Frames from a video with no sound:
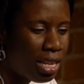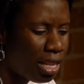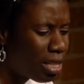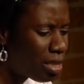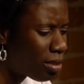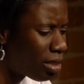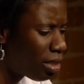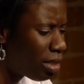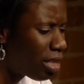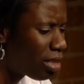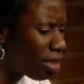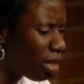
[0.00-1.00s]
And
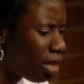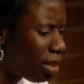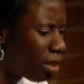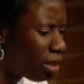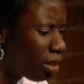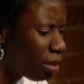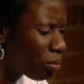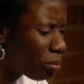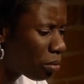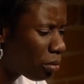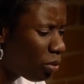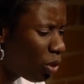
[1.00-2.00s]
it's a
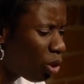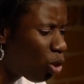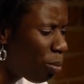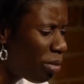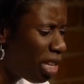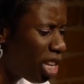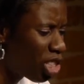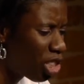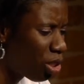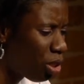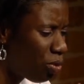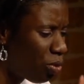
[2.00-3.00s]

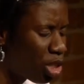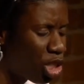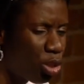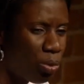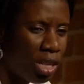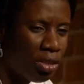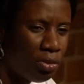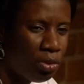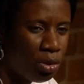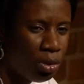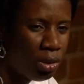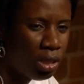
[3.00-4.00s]
combination of what she went
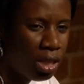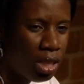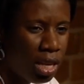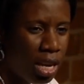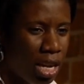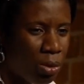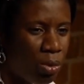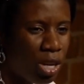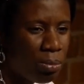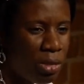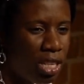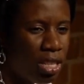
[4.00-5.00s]
through and
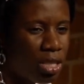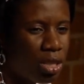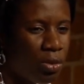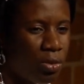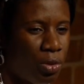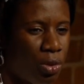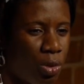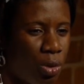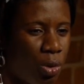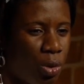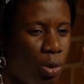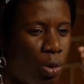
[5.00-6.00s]
what, because of
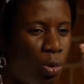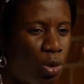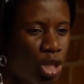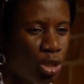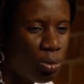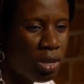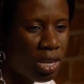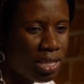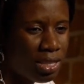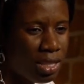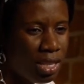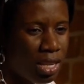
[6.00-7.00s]
who she
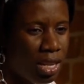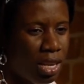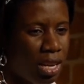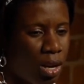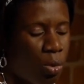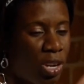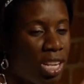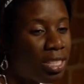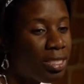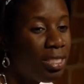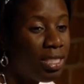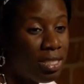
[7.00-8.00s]
was, what her
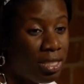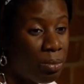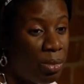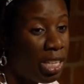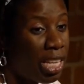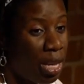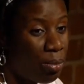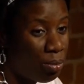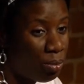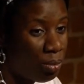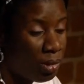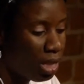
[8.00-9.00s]
sister became.
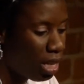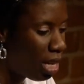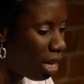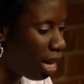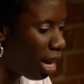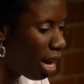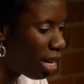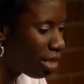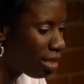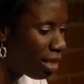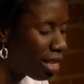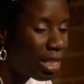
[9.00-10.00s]
And it
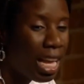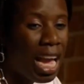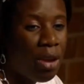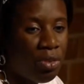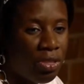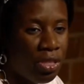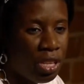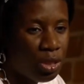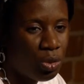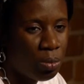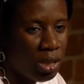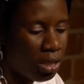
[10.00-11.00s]
says everything
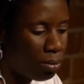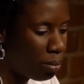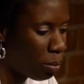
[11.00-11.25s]
to me.